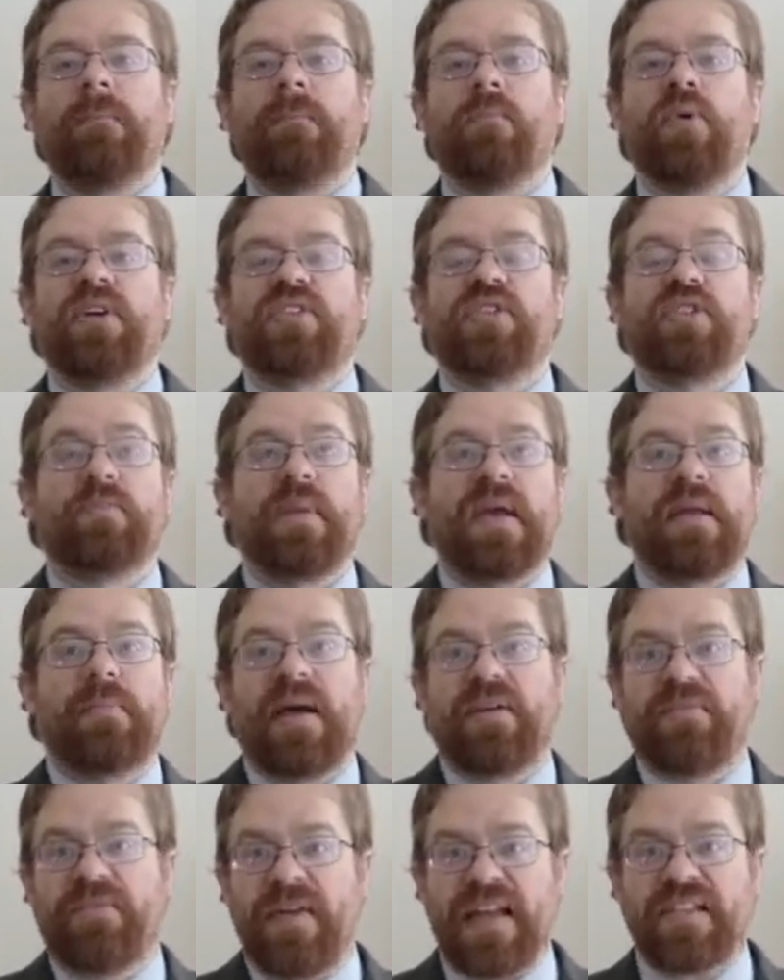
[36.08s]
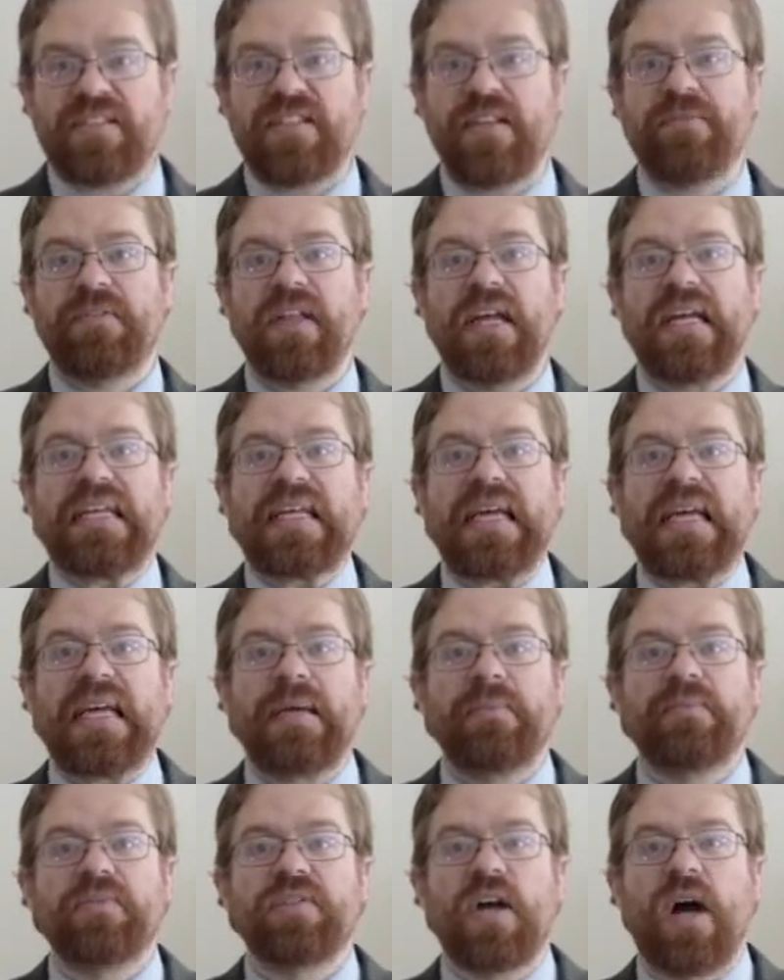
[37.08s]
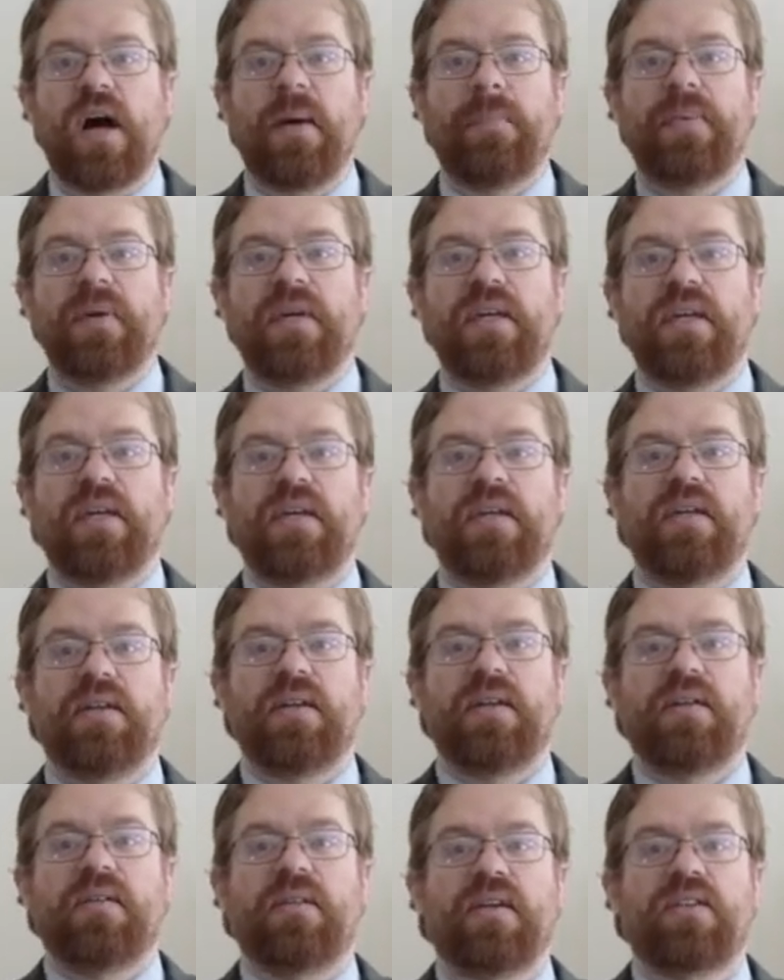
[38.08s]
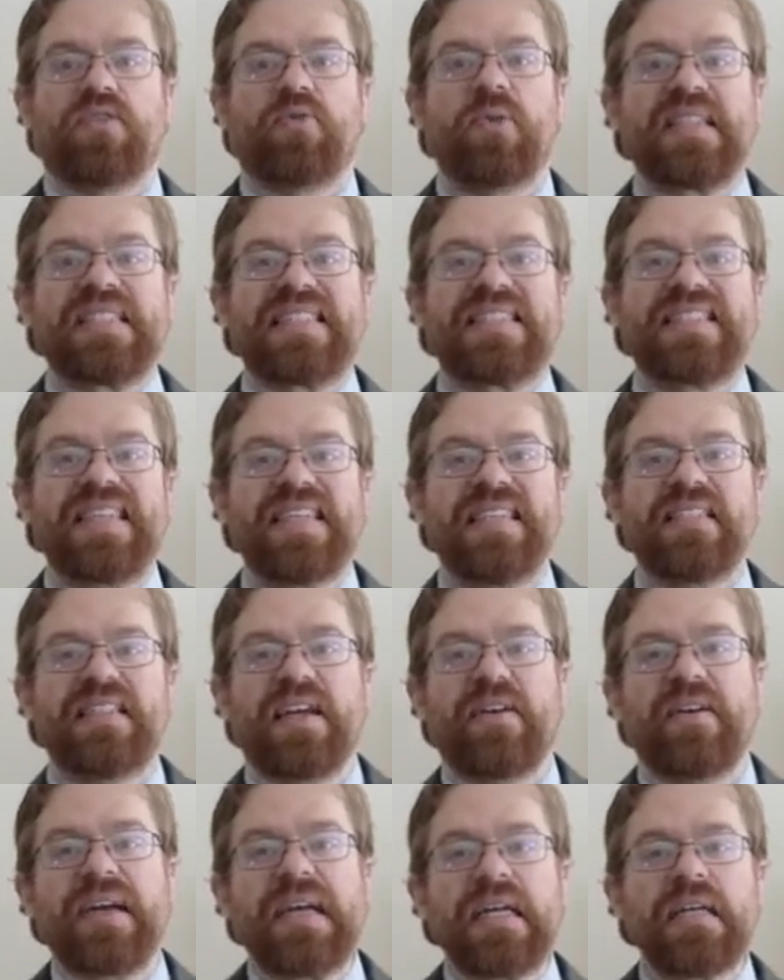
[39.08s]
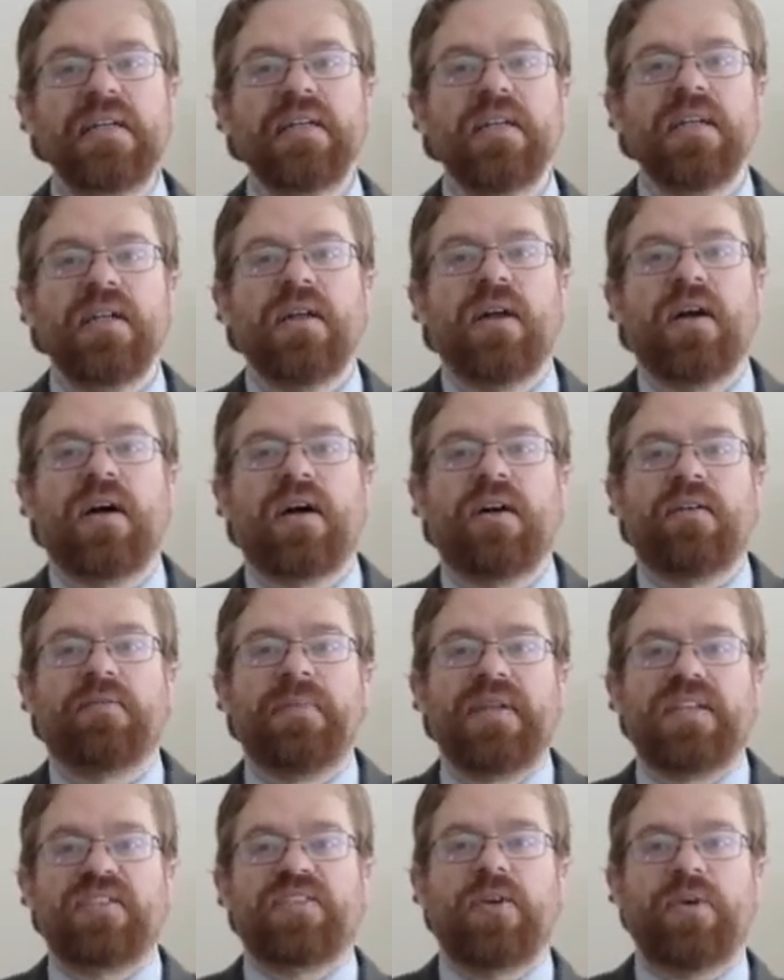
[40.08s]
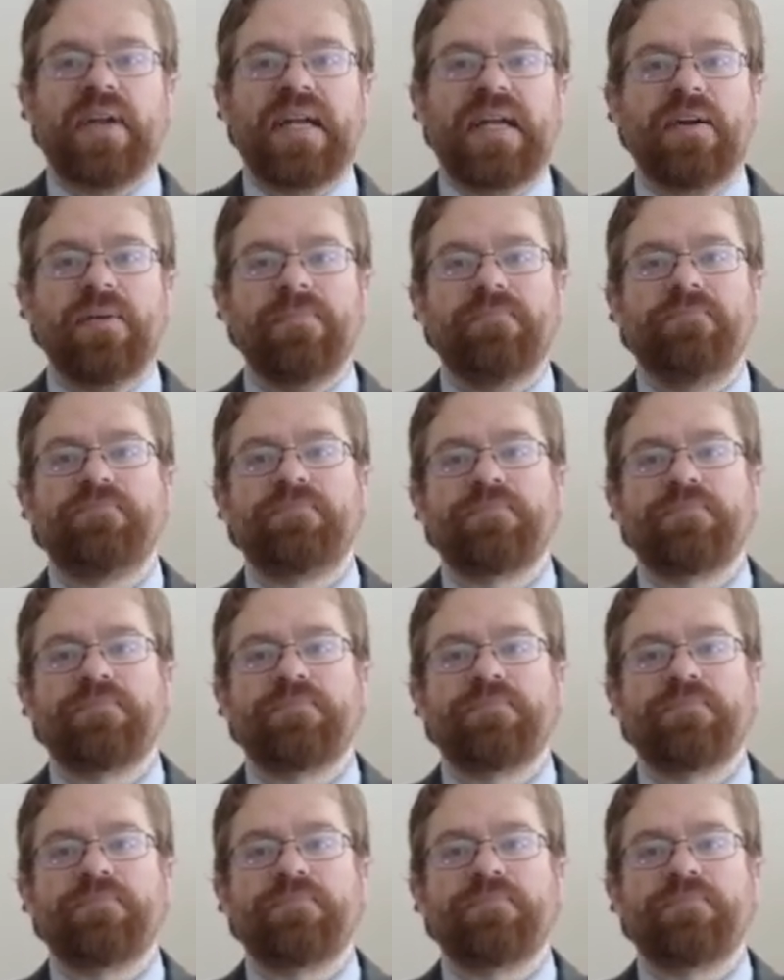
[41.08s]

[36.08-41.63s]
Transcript: which is made by Fantasy Flight Games up in the Twin Cities area of Minnesota here.